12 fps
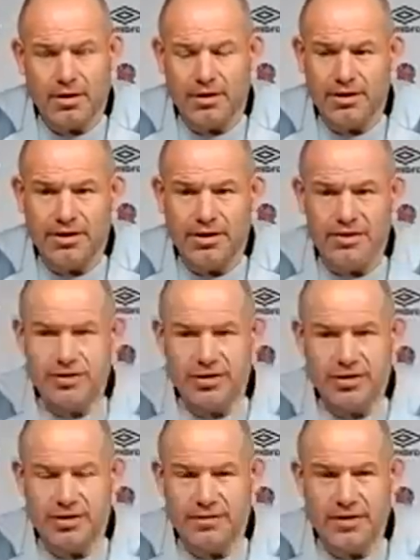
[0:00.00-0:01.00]
Oh, he's
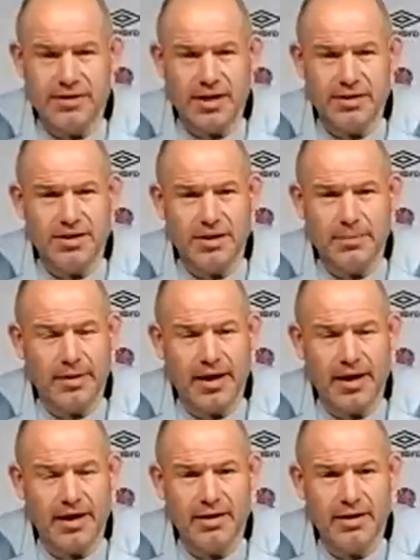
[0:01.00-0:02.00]
a fantastic
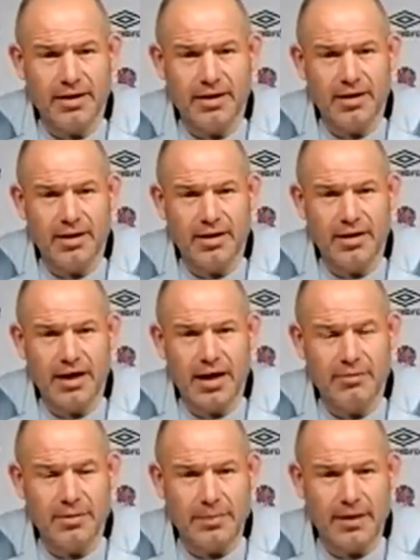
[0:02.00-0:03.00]
player in
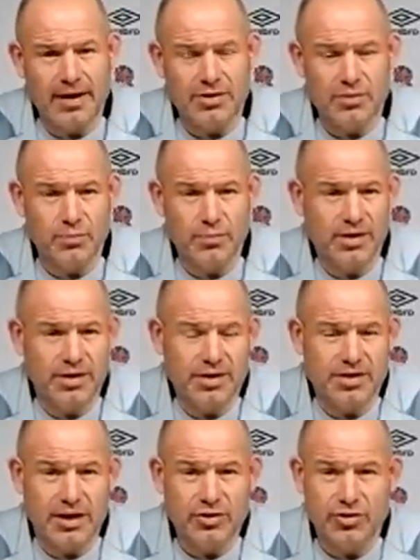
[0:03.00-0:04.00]
how he plays and
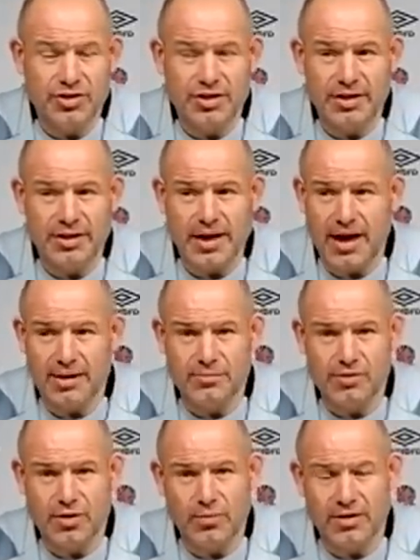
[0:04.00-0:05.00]
his actions in the
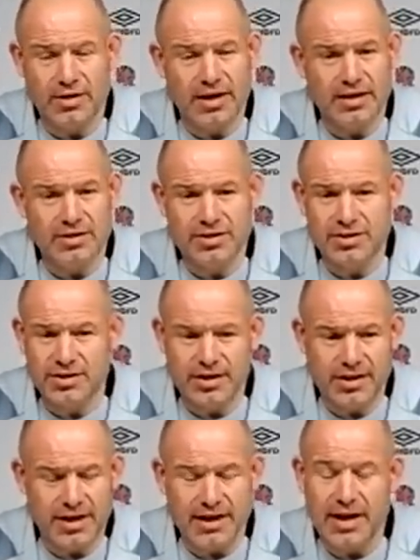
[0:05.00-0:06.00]
game. So whether that's
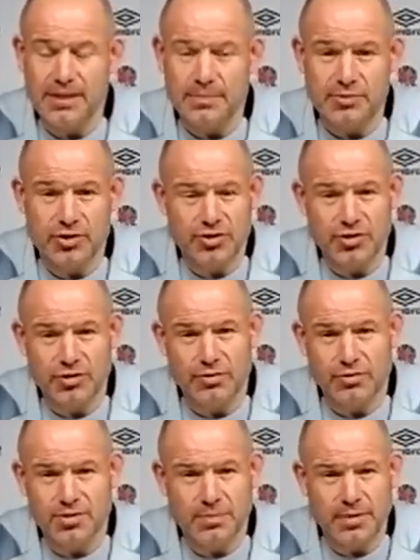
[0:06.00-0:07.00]
in any position
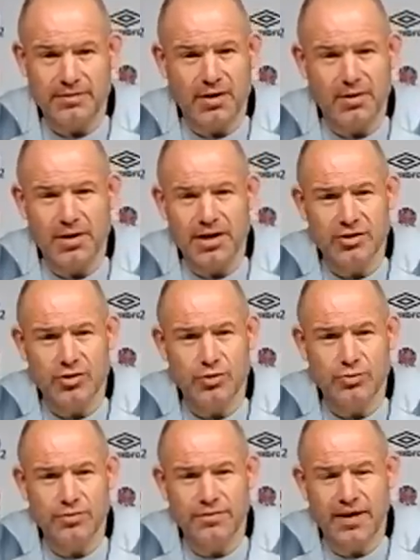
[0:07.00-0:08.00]
across the back row, he has
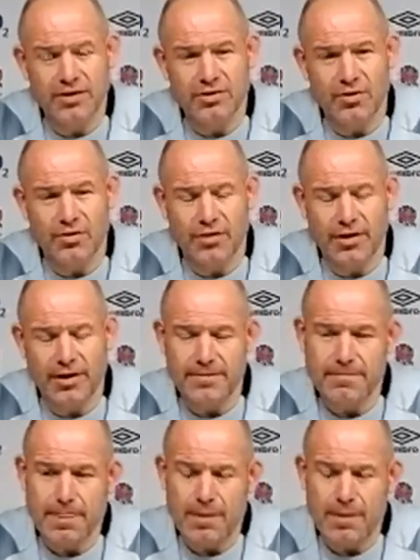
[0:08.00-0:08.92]
huge effect on the